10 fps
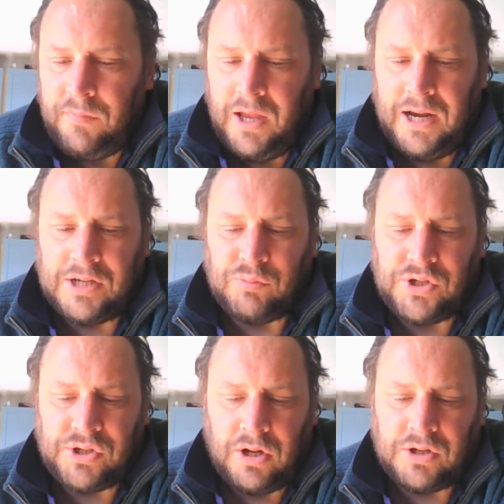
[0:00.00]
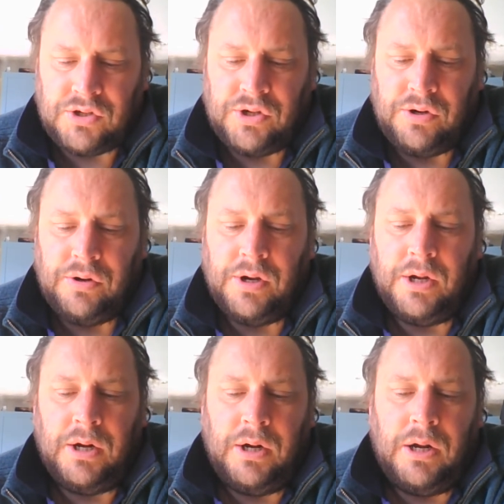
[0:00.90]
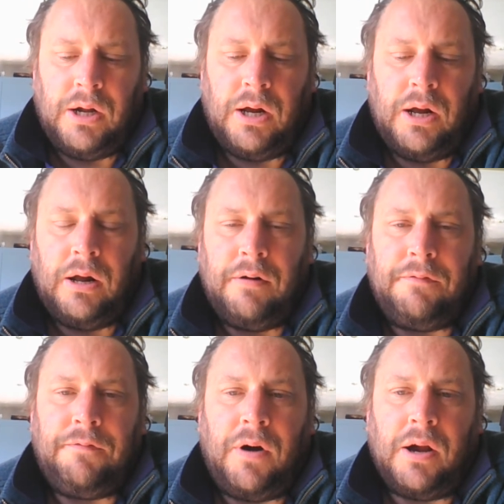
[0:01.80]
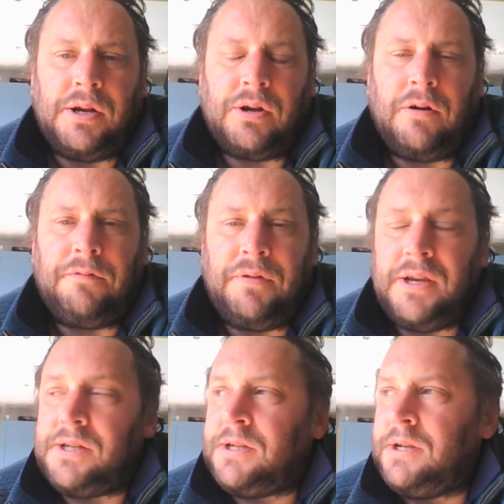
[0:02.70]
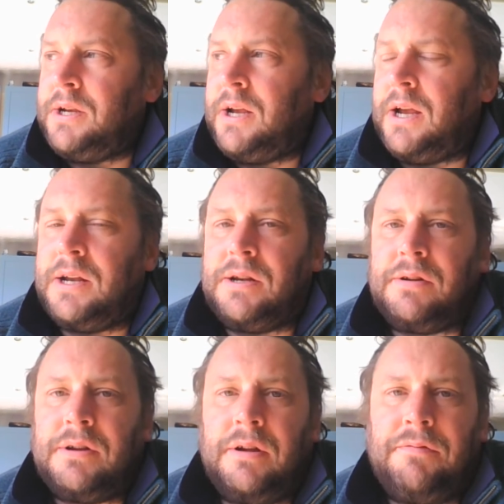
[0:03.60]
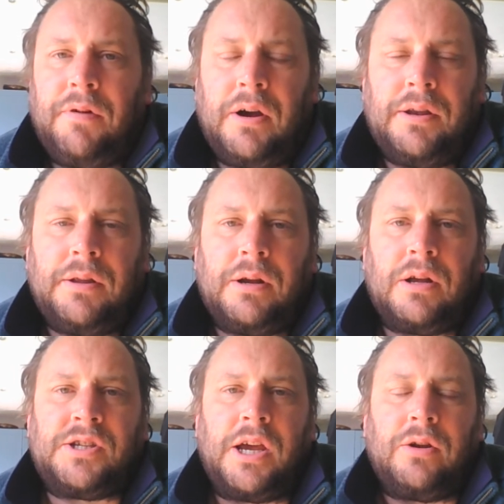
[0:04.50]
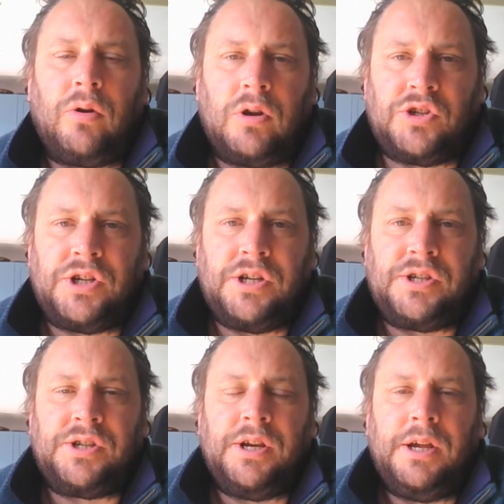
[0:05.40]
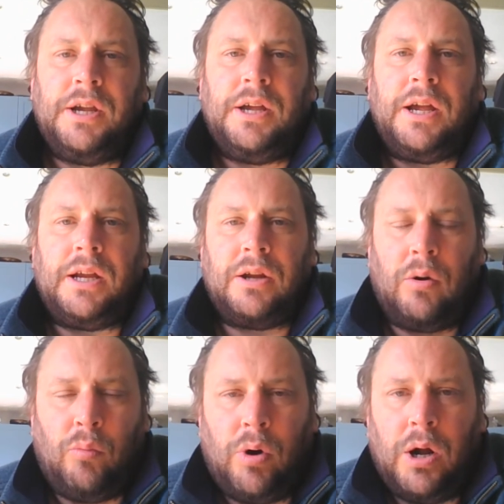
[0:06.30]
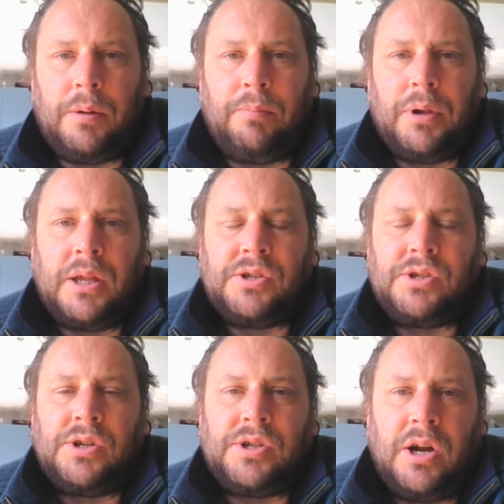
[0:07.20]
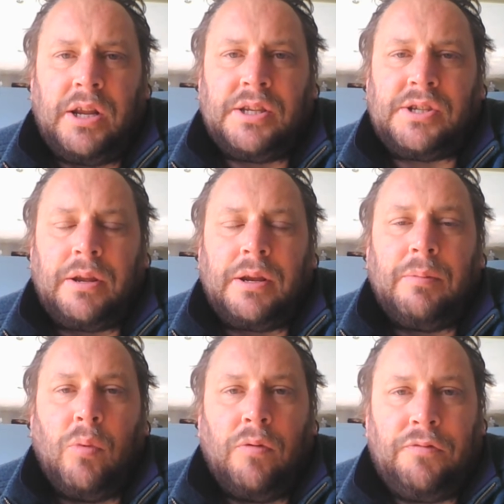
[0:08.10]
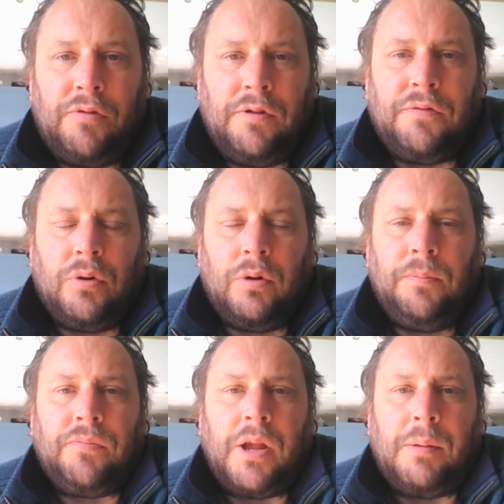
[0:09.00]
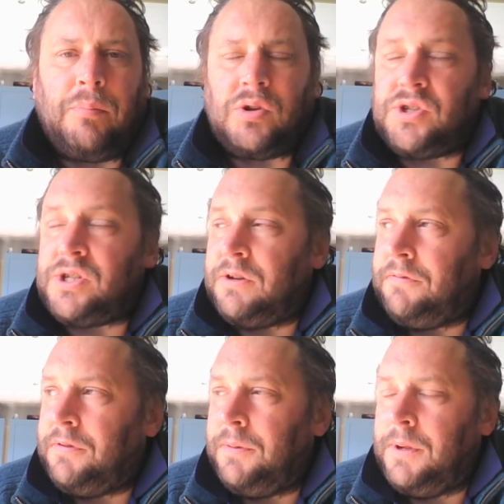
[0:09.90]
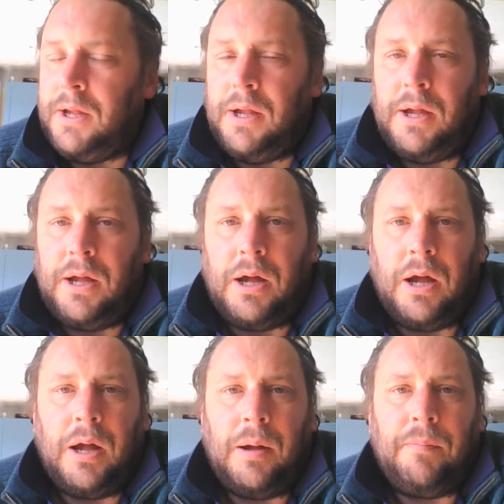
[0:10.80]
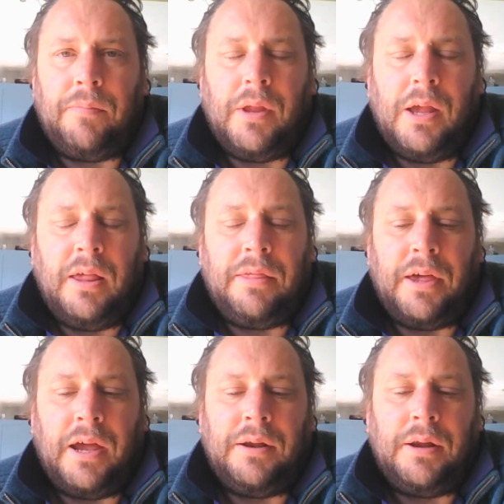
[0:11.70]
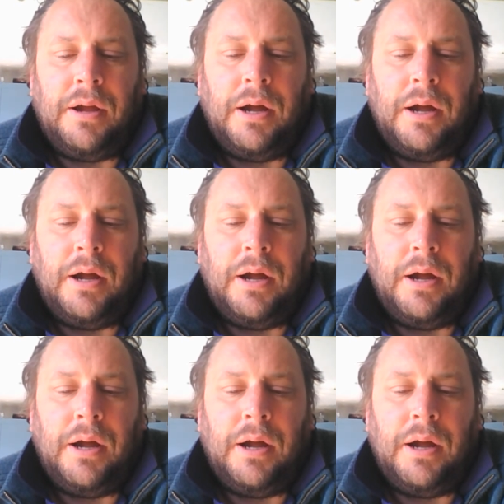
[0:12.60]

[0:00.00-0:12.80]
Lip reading: And as we start to find our feet and find that our technologies and our work begins to turn into something more fruitful and positive, then